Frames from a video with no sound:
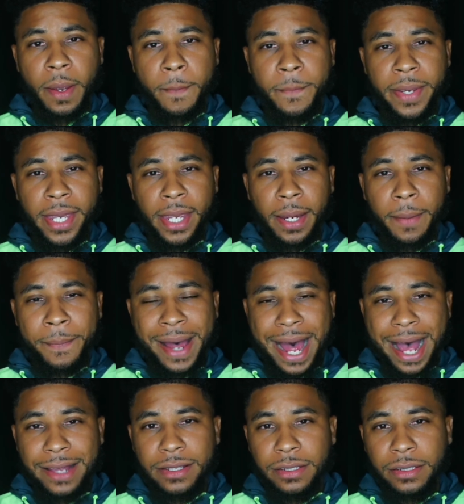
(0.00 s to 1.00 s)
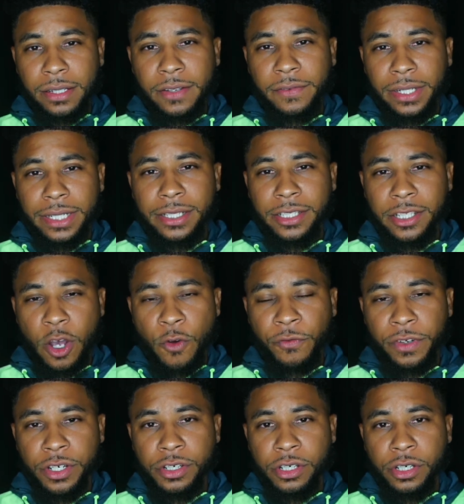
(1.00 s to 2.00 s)
being positively
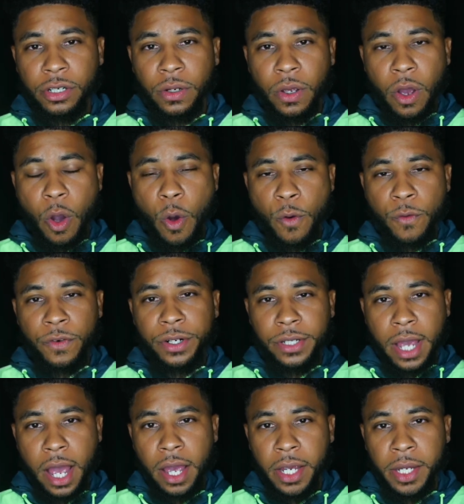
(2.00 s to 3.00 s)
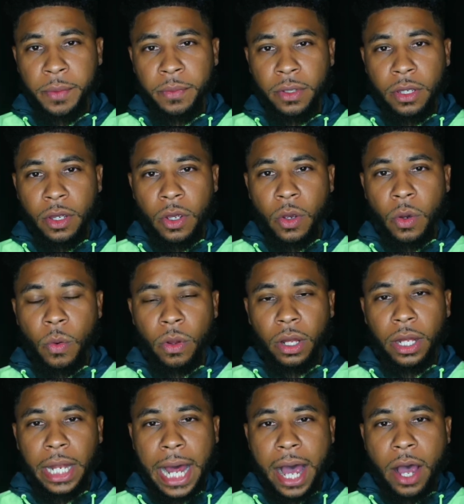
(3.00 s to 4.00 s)
selfish over time
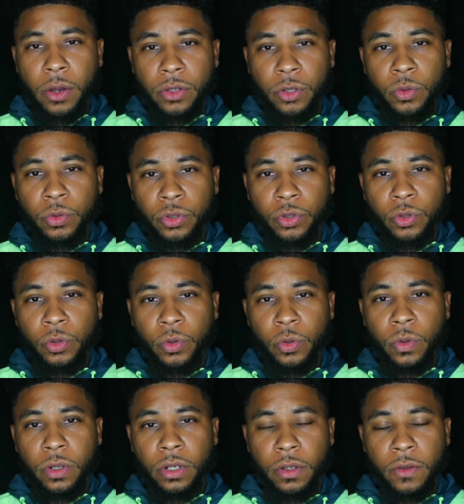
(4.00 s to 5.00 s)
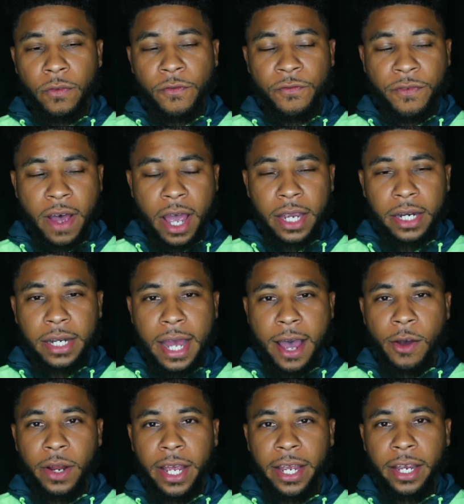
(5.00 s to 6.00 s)
will allow you to find
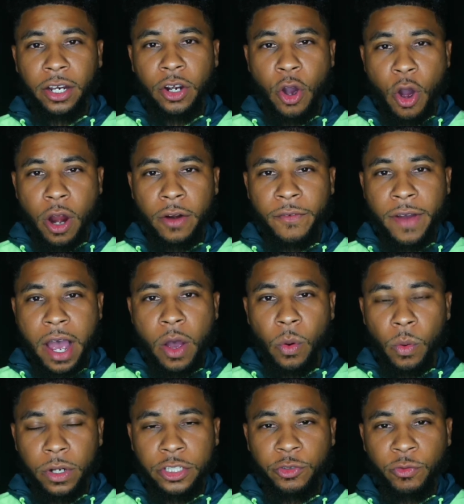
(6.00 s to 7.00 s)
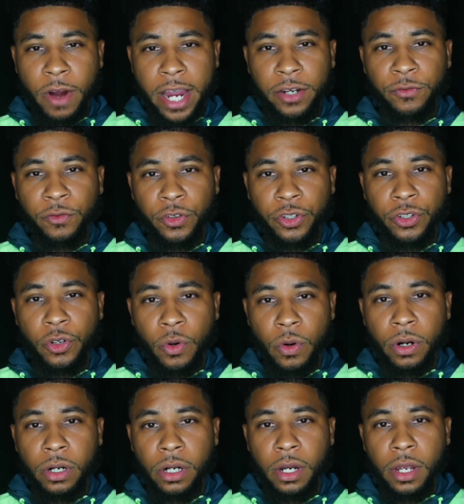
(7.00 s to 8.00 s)
out and carve out what's right for
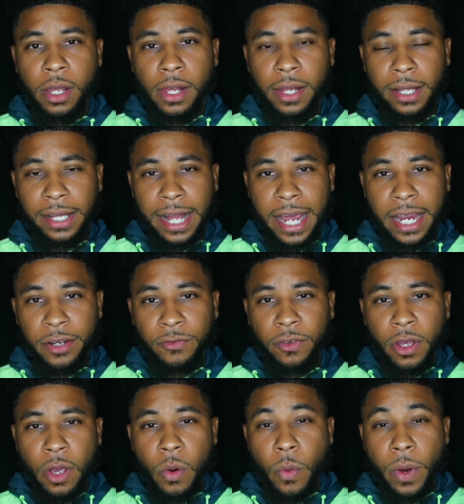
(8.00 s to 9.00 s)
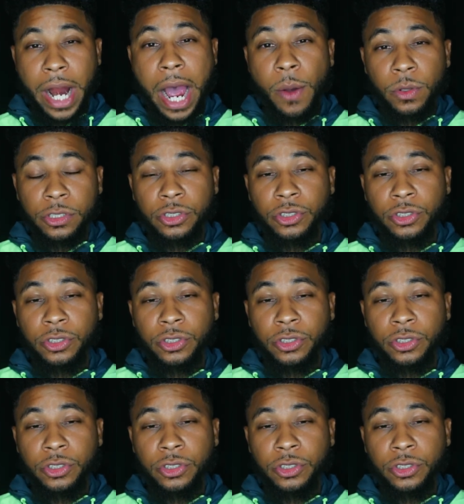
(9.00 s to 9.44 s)
your life. What I was